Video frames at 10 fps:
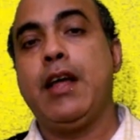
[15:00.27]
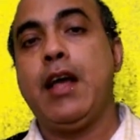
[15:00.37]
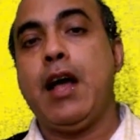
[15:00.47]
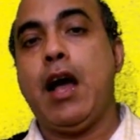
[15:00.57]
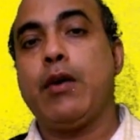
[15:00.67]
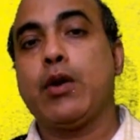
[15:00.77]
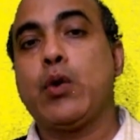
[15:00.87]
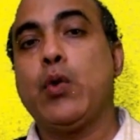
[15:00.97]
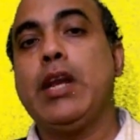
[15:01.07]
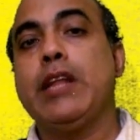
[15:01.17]
our
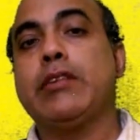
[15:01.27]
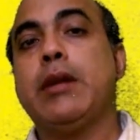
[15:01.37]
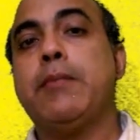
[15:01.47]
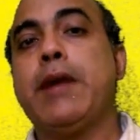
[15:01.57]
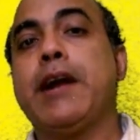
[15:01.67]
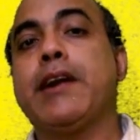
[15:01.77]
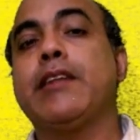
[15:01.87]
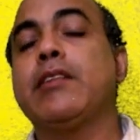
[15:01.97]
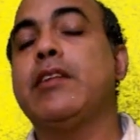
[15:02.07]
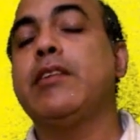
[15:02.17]
correlational
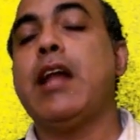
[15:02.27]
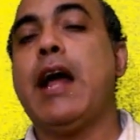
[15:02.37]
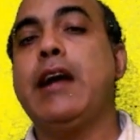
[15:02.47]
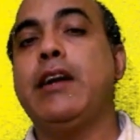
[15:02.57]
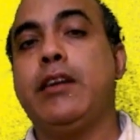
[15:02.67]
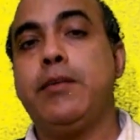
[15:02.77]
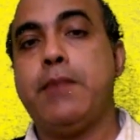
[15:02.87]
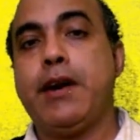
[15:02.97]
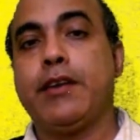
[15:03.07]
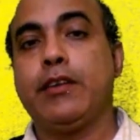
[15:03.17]
matrix is an identity
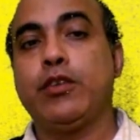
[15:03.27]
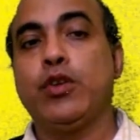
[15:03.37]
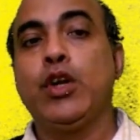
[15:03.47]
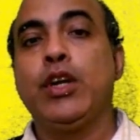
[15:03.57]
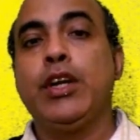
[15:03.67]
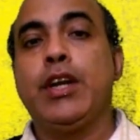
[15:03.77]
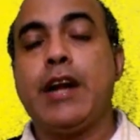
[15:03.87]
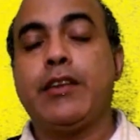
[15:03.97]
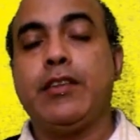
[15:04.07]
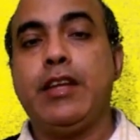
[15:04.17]
matrix that
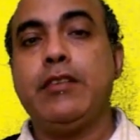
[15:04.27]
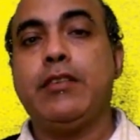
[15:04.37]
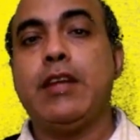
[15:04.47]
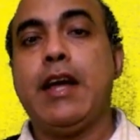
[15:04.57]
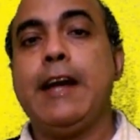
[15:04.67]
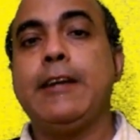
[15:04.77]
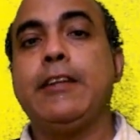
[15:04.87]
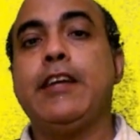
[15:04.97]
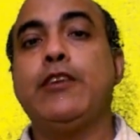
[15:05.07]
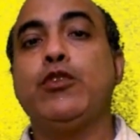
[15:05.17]
says that
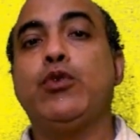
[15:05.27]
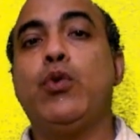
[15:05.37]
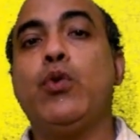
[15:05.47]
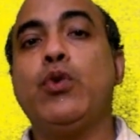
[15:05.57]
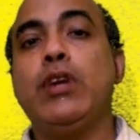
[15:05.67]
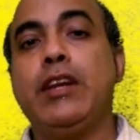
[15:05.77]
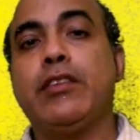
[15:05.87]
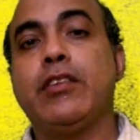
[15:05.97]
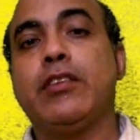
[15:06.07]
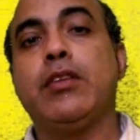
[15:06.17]
there is no
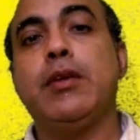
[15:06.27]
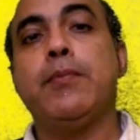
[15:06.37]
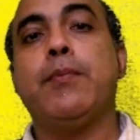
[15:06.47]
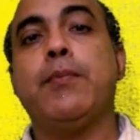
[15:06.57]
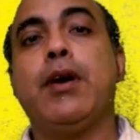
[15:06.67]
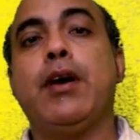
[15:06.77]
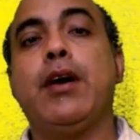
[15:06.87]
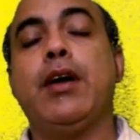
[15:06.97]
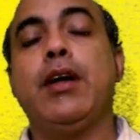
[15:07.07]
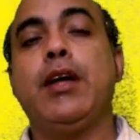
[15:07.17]
relationship
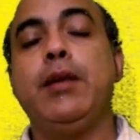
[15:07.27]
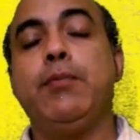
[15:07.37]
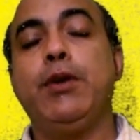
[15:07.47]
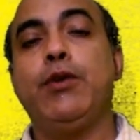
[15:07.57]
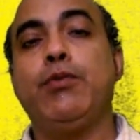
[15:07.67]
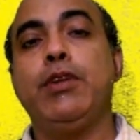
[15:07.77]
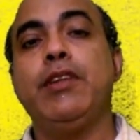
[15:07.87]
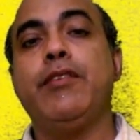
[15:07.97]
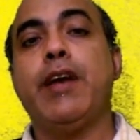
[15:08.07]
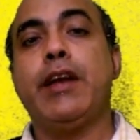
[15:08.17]
in between the
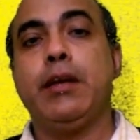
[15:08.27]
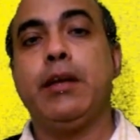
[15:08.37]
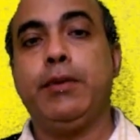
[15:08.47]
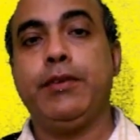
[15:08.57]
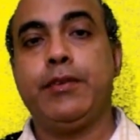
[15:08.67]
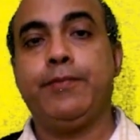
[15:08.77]
variables.